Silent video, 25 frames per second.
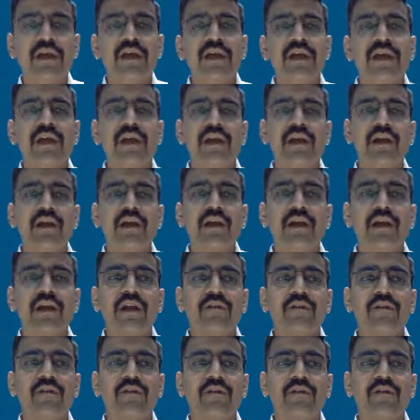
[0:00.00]
and
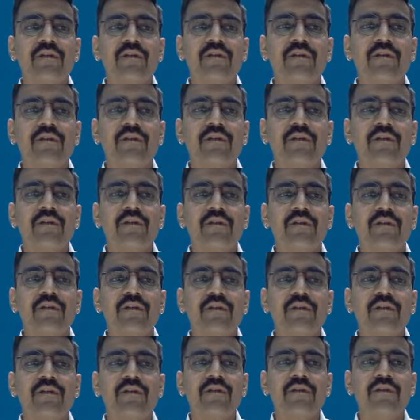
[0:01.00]
where
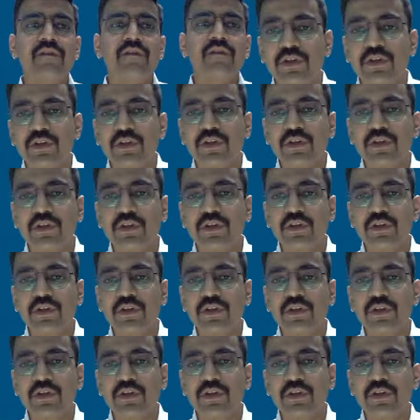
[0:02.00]
you could
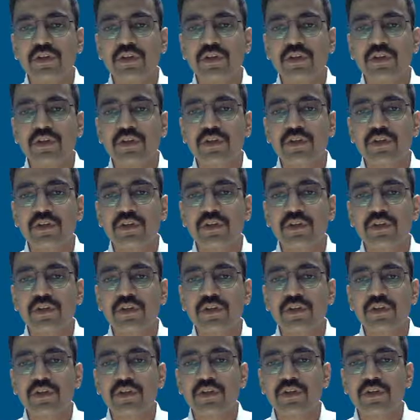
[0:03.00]
ask your doubts,
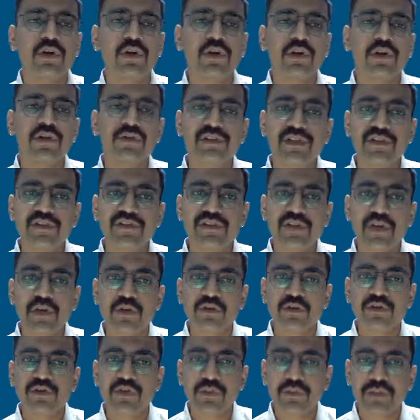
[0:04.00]
and where all of these
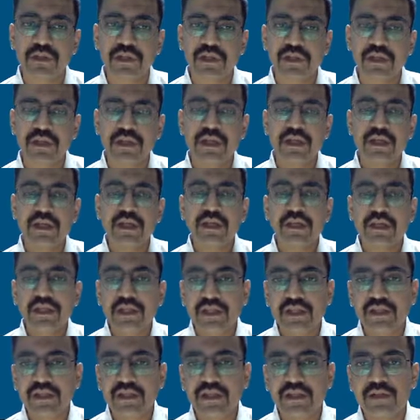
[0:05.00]
doubts would be
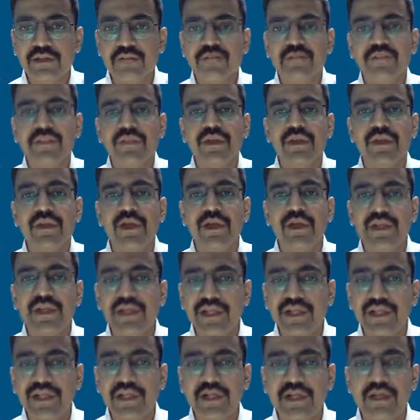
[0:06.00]
cleared in
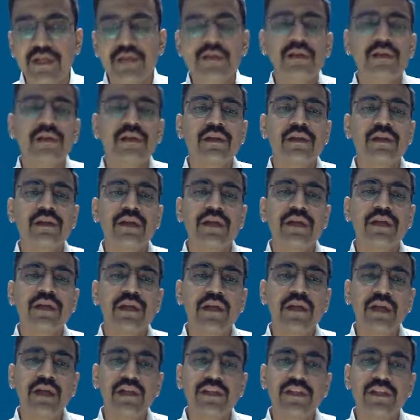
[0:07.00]
detail, right?
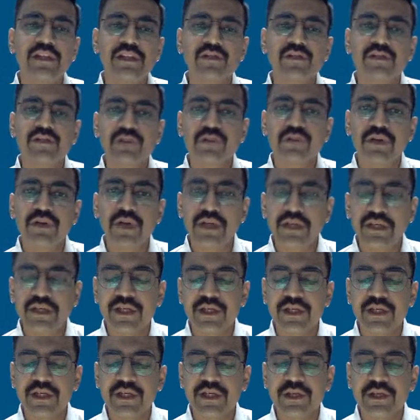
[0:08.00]
And these
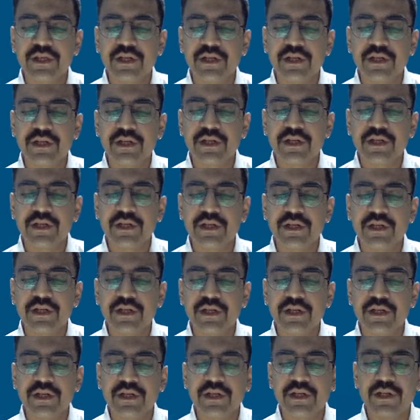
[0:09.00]
would be
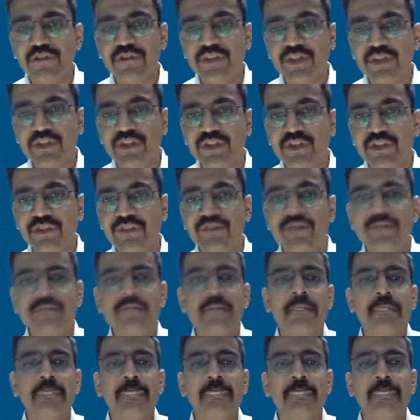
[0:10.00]
live sessions,